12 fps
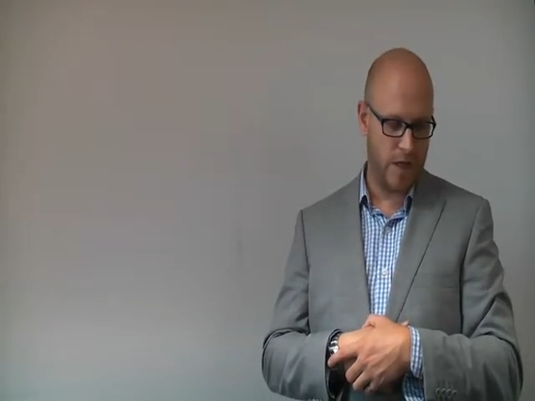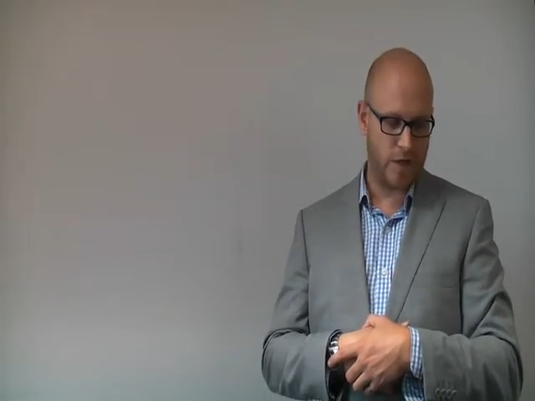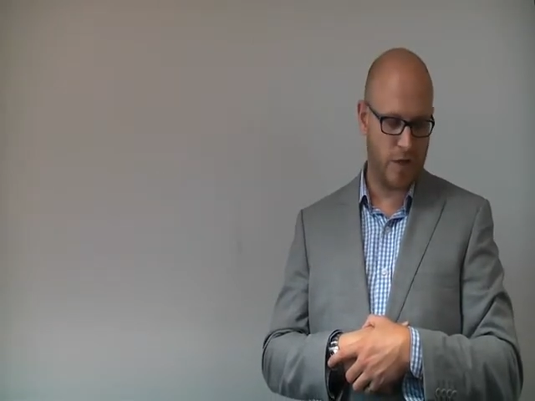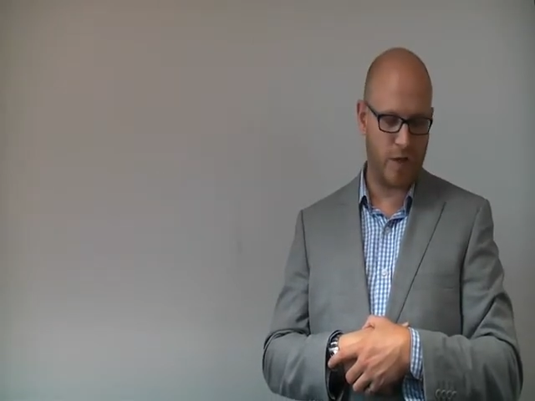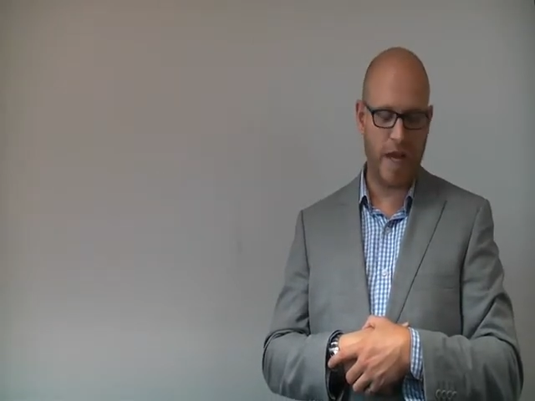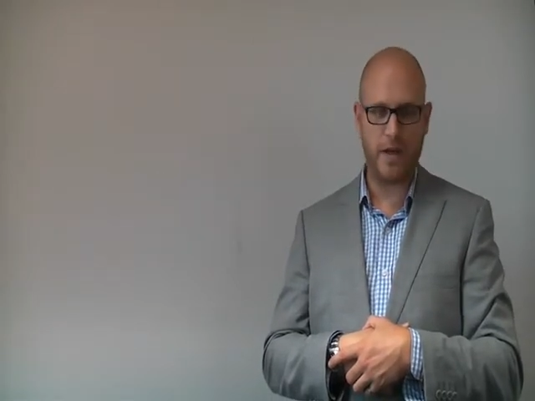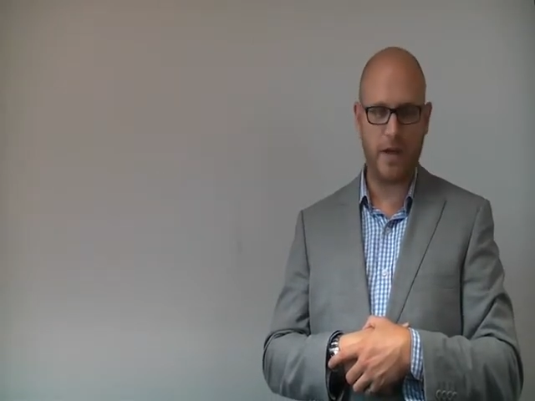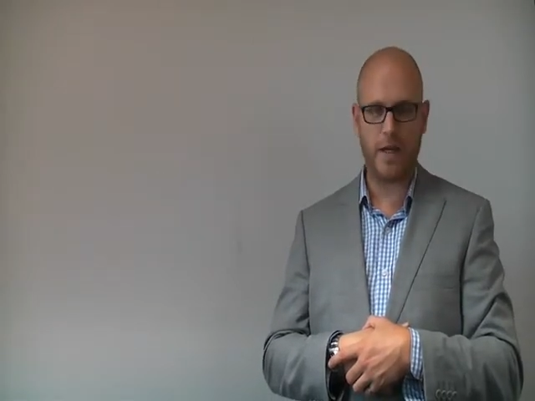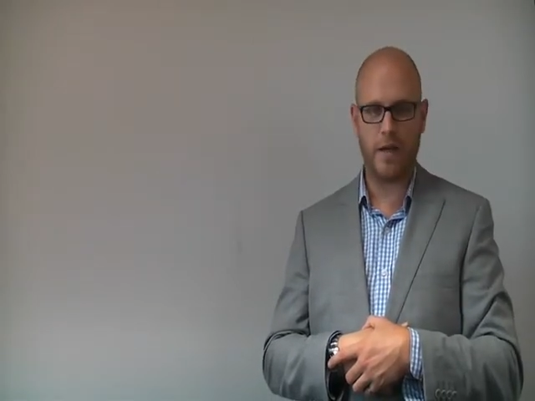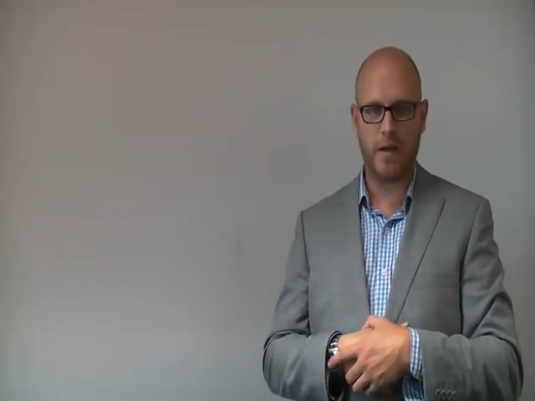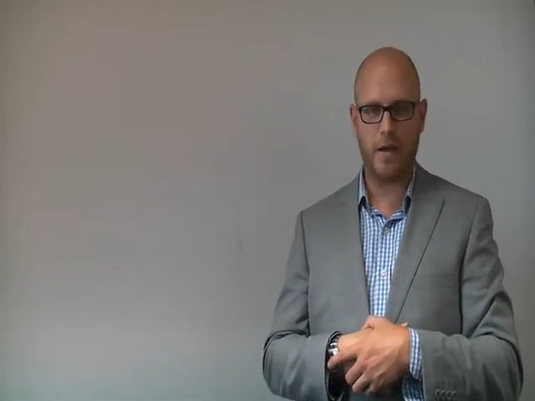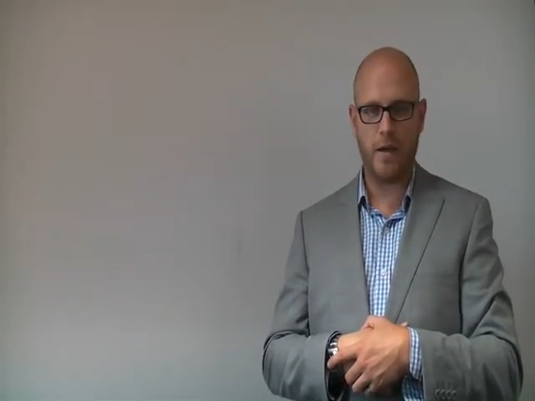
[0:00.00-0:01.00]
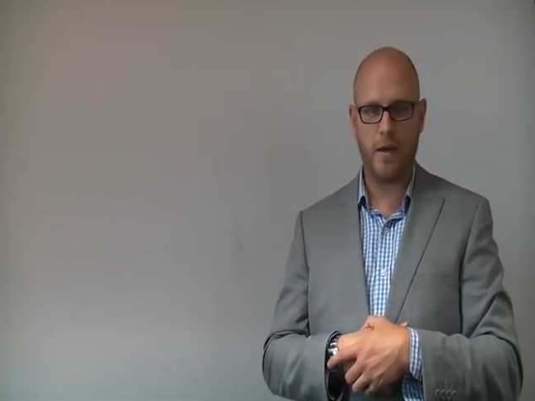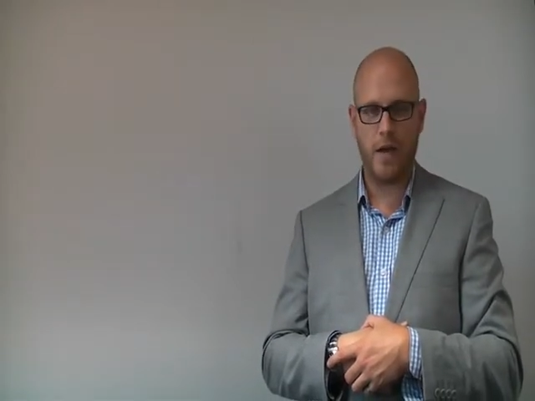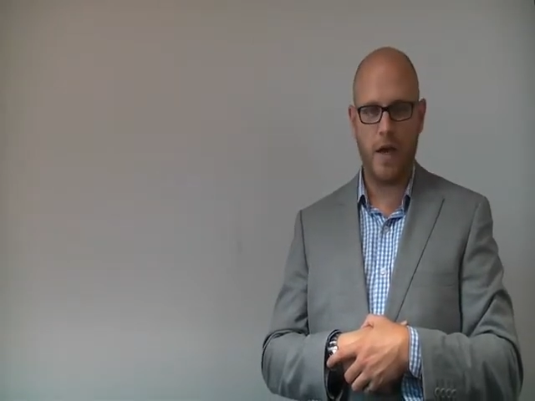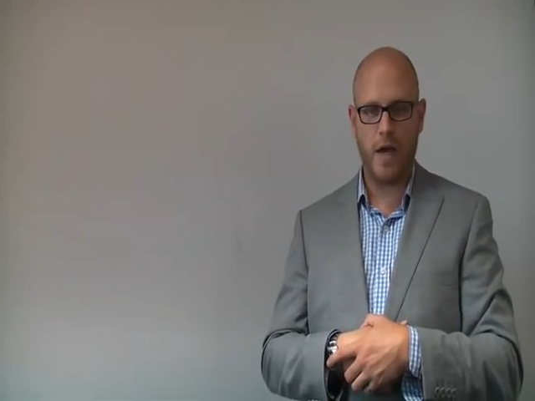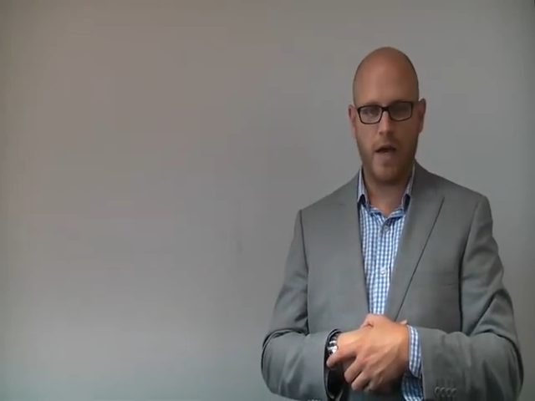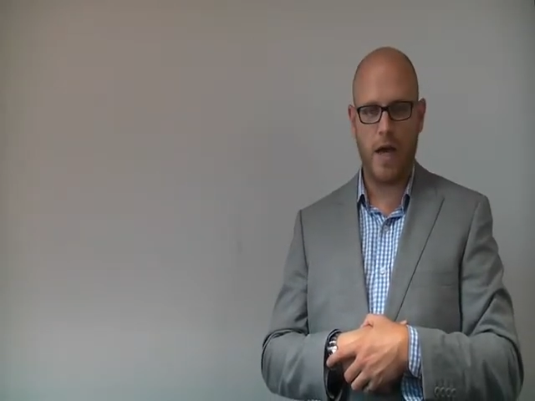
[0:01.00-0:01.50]
So accounting
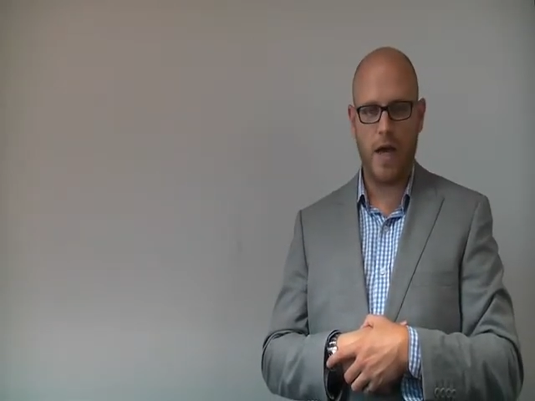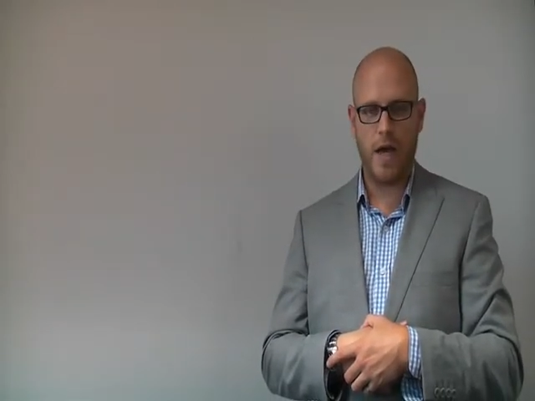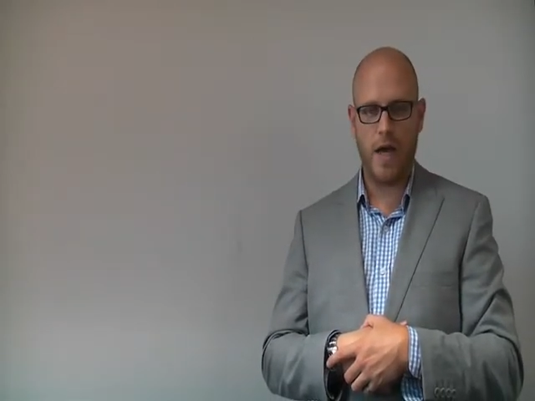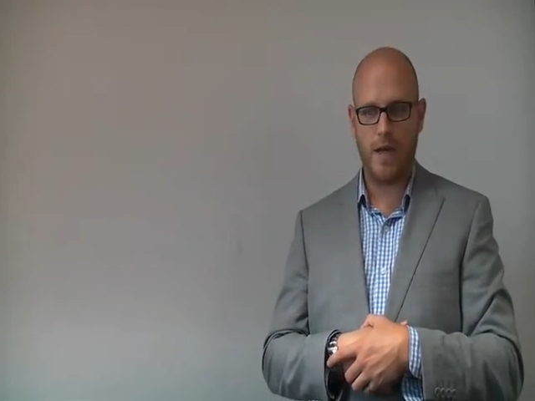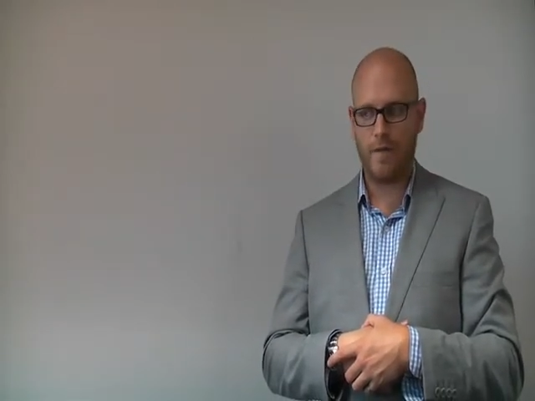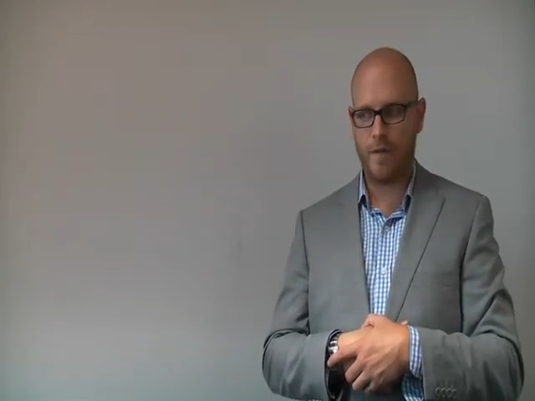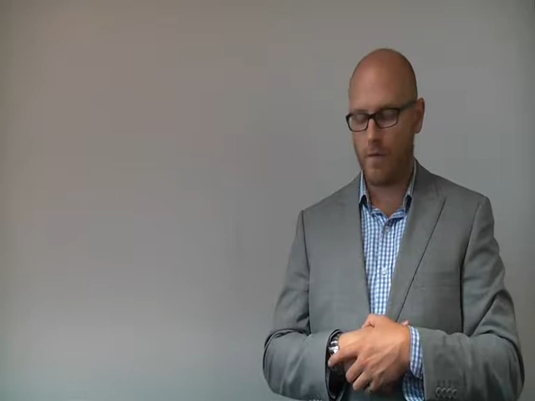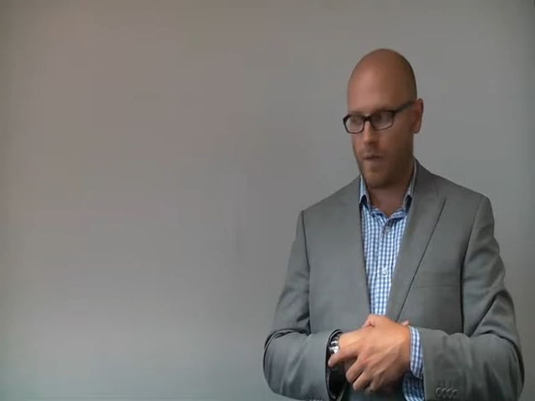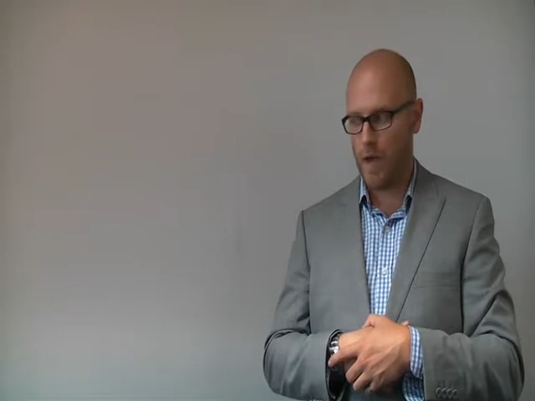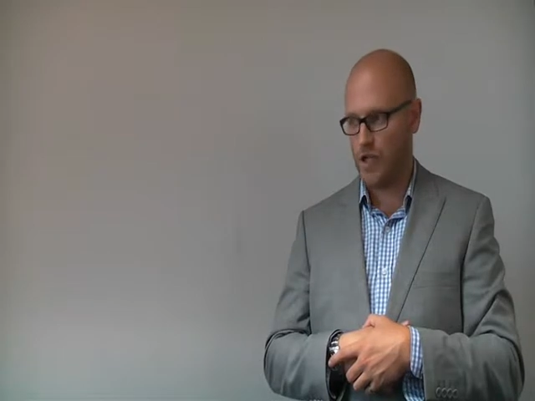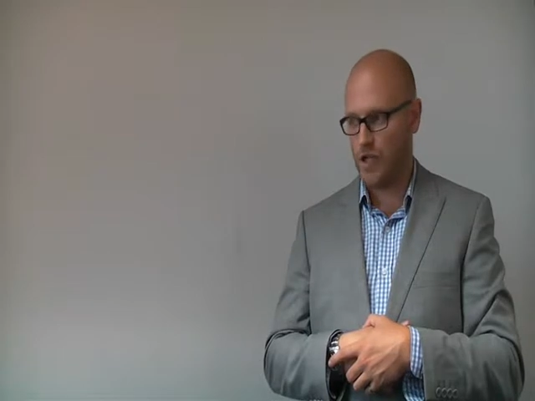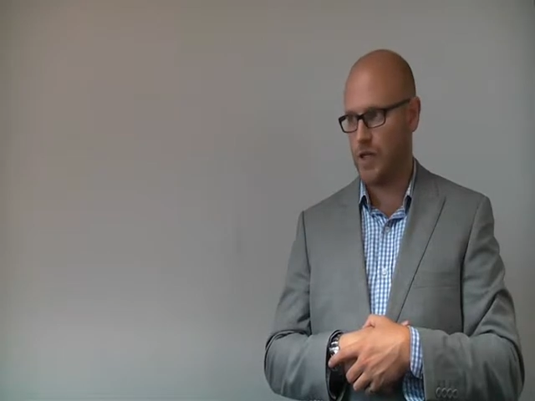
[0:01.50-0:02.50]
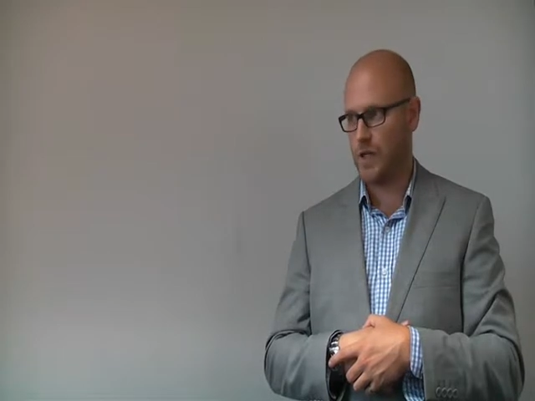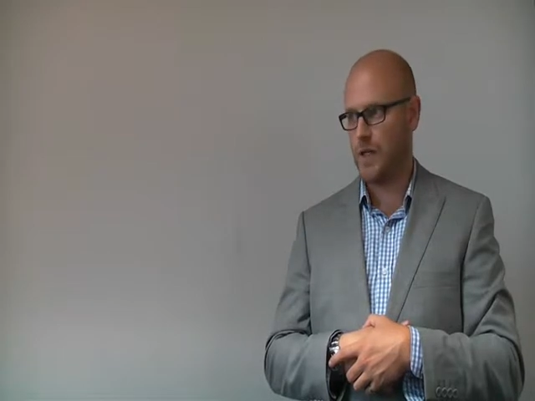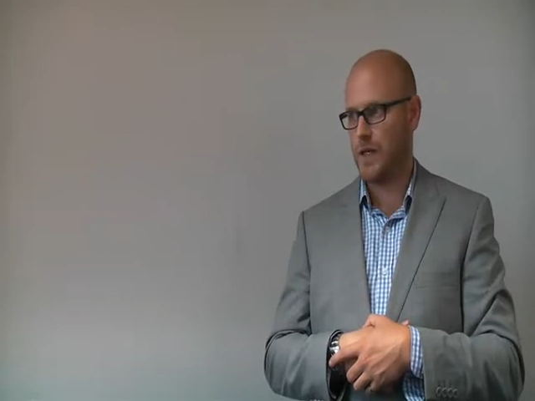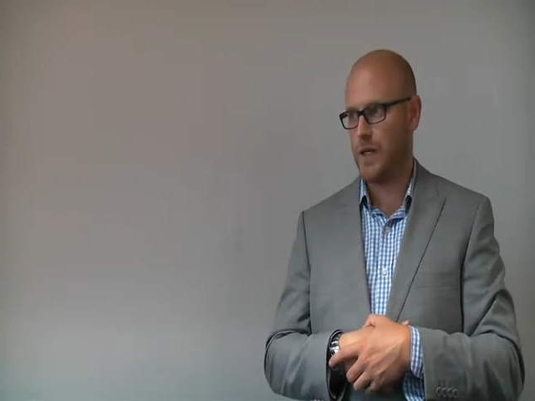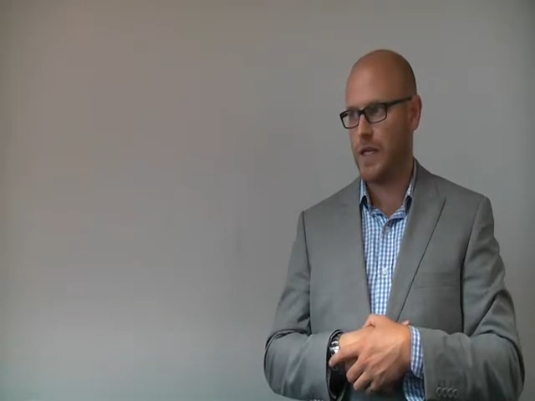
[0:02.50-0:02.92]
information